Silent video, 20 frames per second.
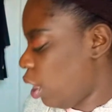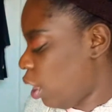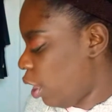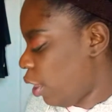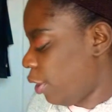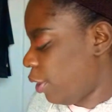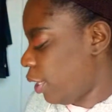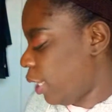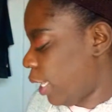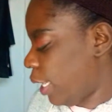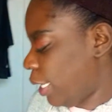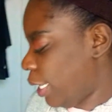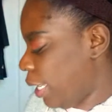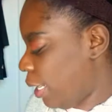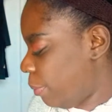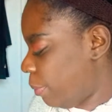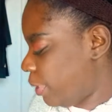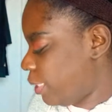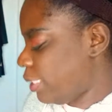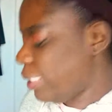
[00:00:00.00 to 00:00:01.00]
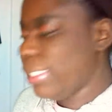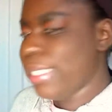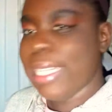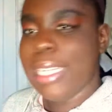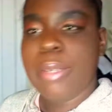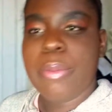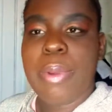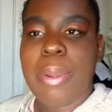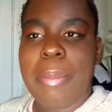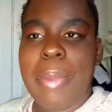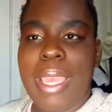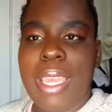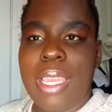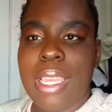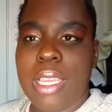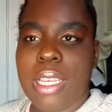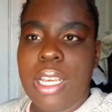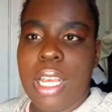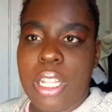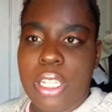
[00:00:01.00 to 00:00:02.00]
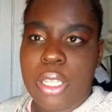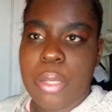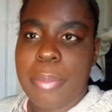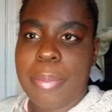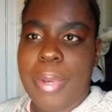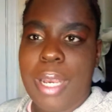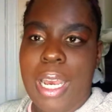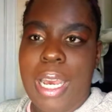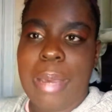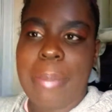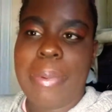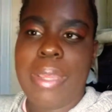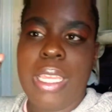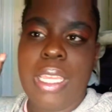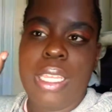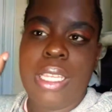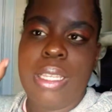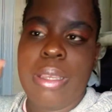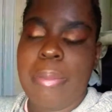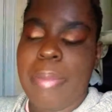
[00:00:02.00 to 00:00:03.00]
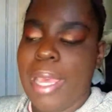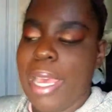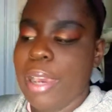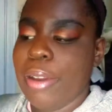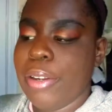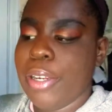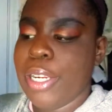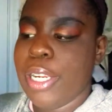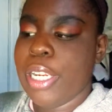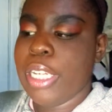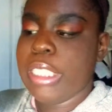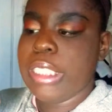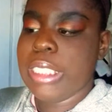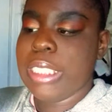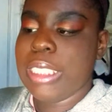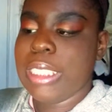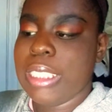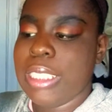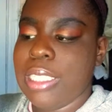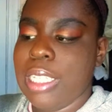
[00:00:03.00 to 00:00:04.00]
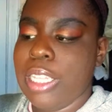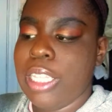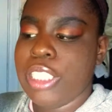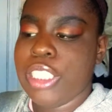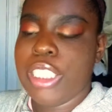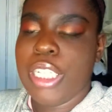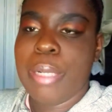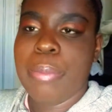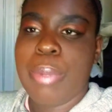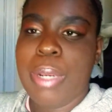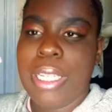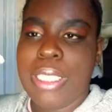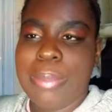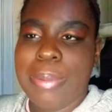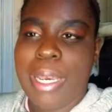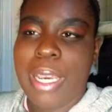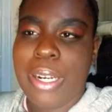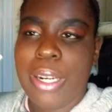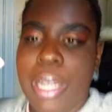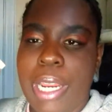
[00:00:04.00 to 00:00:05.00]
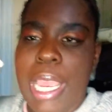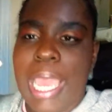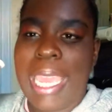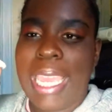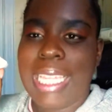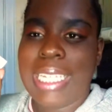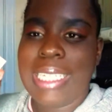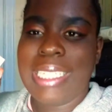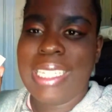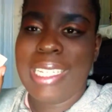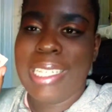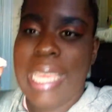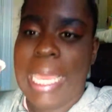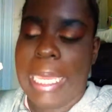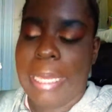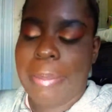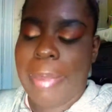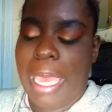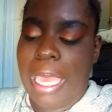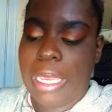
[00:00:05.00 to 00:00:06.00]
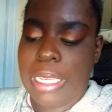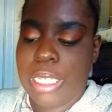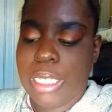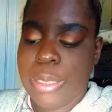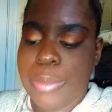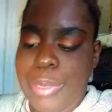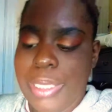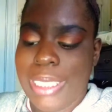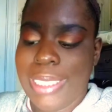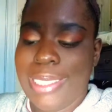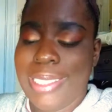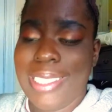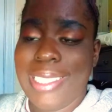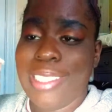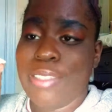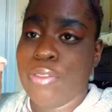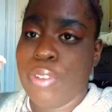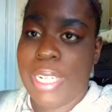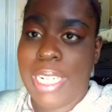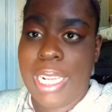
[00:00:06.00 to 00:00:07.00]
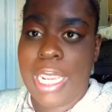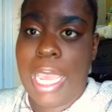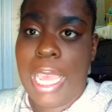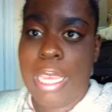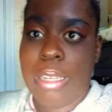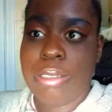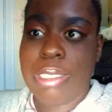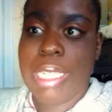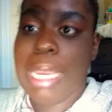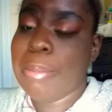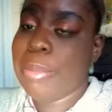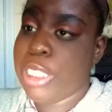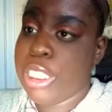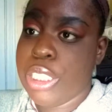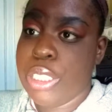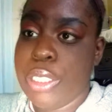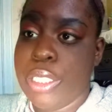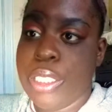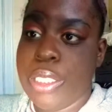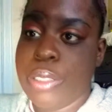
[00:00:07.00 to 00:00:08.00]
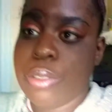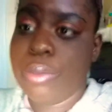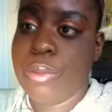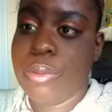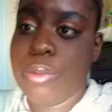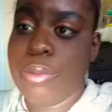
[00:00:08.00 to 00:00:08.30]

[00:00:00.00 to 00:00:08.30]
Okay, now I'm going to set it with my ColourPop powder. This is the Sheer Press powder. I need a backup because it's running out. I'm going to show you.